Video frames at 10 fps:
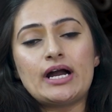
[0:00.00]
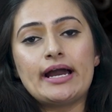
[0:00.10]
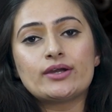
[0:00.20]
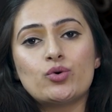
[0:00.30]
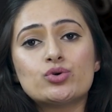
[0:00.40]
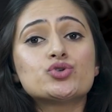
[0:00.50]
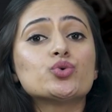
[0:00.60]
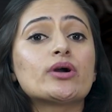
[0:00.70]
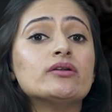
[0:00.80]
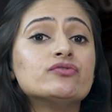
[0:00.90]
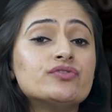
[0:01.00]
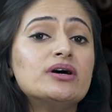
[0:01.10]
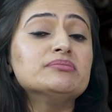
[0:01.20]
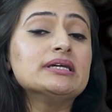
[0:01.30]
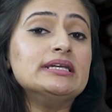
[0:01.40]
the High Court to
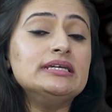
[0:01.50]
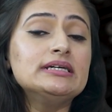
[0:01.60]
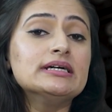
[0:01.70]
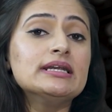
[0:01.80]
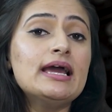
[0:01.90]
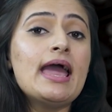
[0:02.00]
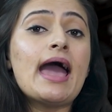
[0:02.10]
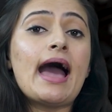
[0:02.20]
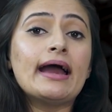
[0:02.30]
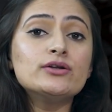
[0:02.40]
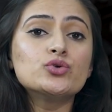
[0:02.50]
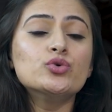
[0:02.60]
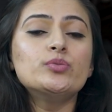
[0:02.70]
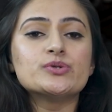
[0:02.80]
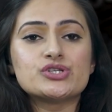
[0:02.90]
confirm the legal and
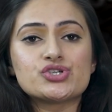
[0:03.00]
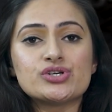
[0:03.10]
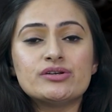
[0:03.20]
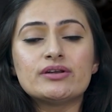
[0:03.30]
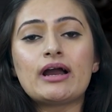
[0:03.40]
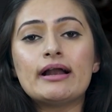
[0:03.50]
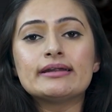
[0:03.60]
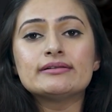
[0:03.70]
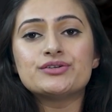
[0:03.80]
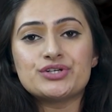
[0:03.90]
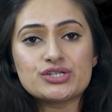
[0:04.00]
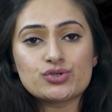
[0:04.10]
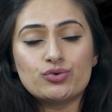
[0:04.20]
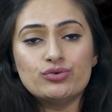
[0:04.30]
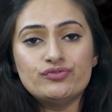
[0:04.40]
rule position regarding the dress
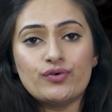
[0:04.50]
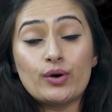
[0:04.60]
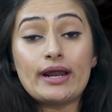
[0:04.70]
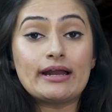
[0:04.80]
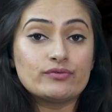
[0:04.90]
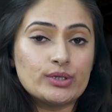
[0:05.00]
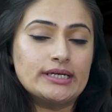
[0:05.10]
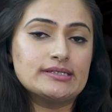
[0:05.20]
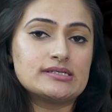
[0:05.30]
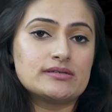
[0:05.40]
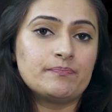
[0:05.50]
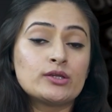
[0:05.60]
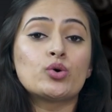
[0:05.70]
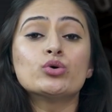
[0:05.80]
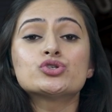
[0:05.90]
code for advocates. The
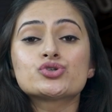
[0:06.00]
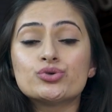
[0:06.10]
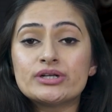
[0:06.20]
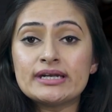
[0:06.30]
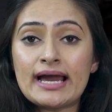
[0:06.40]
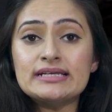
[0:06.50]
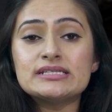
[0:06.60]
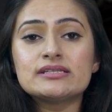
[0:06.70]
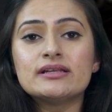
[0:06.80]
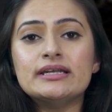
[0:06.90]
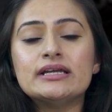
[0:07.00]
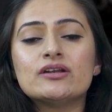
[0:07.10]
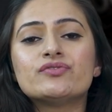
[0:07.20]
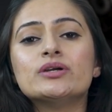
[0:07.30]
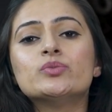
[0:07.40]
court scrutinized the legal
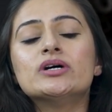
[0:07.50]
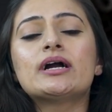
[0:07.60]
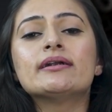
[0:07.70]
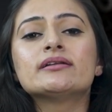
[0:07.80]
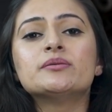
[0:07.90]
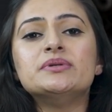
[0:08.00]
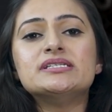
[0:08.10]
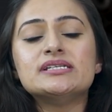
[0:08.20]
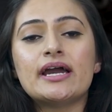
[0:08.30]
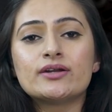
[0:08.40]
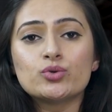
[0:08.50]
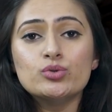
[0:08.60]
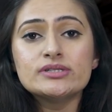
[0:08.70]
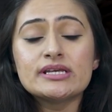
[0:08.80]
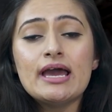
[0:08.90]
framework under the BCI
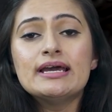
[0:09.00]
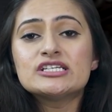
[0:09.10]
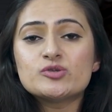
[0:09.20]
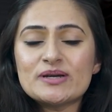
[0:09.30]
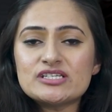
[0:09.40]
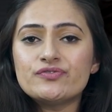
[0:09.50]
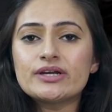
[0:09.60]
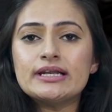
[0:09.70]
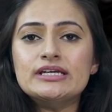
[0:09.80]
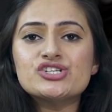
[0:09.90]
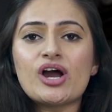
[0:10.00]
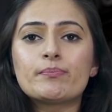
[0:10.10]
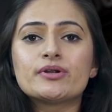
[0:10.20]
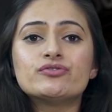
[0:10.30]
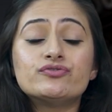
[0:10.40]
rules, specifically
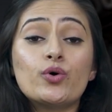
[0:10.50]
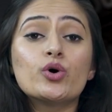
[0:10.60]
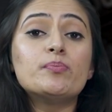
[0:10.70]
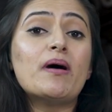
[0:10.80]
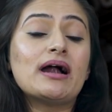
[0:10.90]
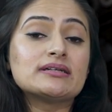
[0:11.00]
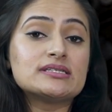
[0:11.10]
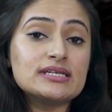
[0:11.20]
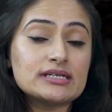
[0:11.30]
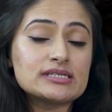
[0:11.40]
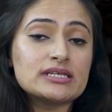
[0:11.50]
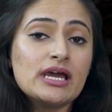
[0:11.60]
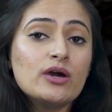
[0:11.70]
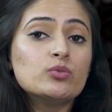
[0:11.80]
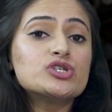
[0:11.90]
Chapter 4, Part 6,
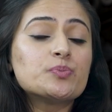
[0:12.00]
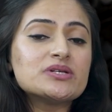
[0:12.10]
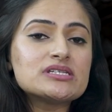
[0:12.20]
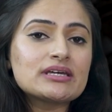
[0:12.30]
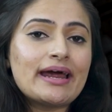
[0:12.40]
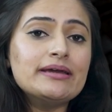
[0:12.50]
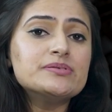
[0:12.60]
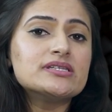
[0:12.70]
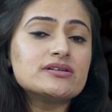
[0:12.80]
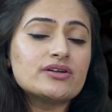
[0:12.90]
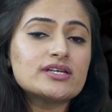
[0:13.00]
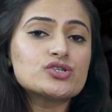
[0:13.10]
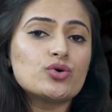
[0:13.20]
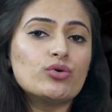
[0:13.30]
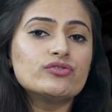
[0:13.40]
which prescribes the dress
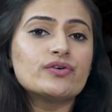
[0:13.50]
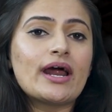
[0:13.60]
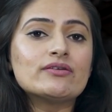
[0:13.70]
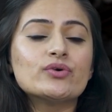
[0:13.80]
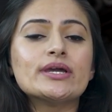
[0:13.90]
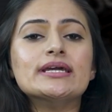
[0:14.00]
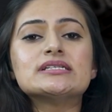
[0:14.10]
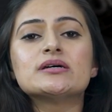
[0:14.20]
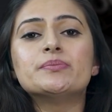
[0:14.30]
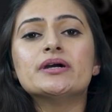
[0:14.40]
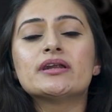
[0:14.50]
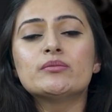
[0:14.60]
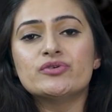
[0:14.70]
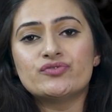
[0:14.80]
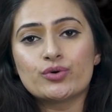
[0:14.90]
code for advocates appearing
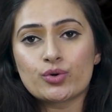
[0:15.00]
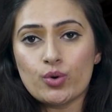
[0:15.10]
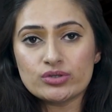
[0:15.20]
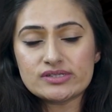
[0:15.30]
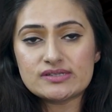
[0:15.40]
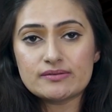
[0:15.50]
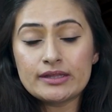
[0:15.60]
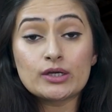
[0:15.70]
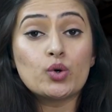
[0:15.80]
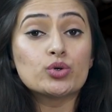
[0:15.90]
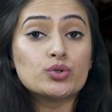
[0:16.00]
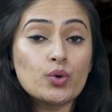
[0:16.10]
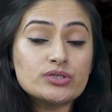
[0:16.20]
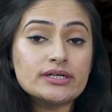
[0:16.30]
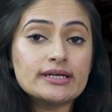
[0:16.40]
before courts. The court
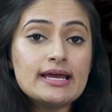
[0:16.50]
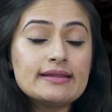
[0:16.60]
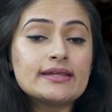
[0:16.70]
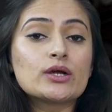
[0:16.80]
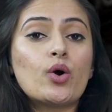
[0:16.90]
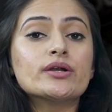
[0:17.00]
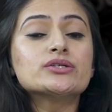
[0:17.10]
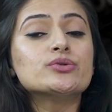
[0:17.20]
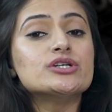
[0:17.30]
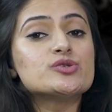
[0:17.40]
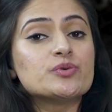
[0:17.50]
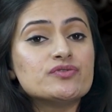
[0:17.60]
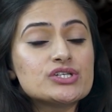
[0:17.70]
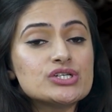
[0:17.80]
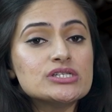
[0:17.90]
noted that according to these
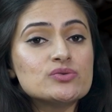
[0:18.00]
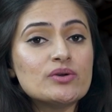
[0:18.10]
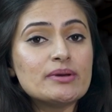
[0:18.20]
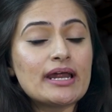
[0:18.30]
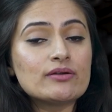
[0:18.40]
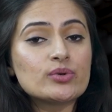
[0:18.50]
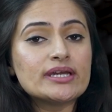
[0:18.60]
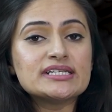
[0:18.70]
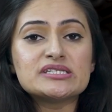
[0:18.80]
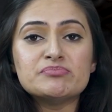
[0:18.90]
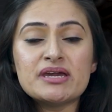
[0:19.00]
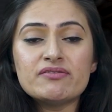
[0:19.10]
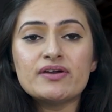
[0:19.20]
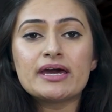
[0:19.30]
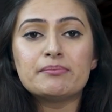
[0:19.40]
provisions, women advocates may
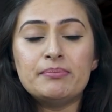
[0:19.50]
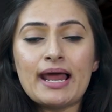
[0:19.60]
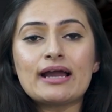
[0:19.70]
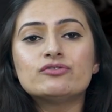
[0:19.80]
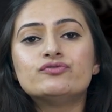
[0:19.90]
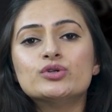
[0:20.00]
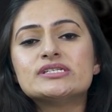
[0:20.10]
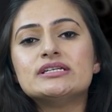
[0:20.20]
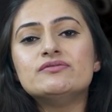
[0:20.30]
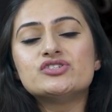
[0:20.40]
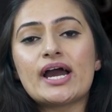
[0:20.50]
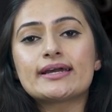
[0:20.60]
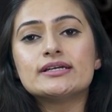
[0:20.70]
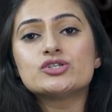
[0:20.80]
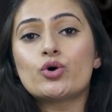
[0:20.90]
wear black full-sleeve
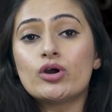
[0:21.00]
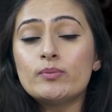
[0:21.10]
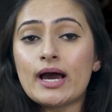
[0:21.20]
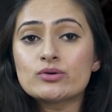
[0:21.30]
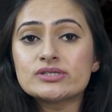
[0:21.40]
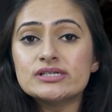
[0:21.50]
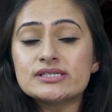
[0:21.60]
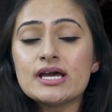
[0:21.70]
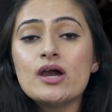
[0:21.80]
jackets or blouses,